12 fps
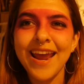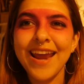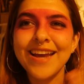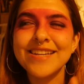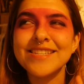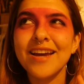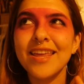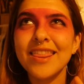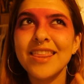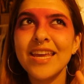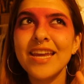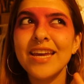And I
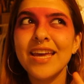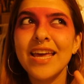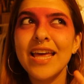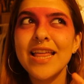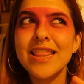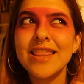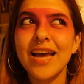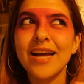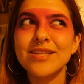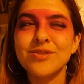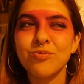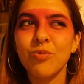think
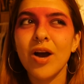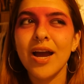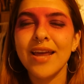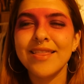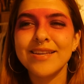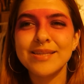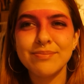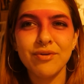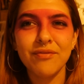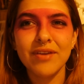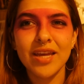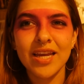that's why this
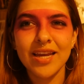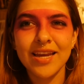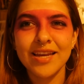movie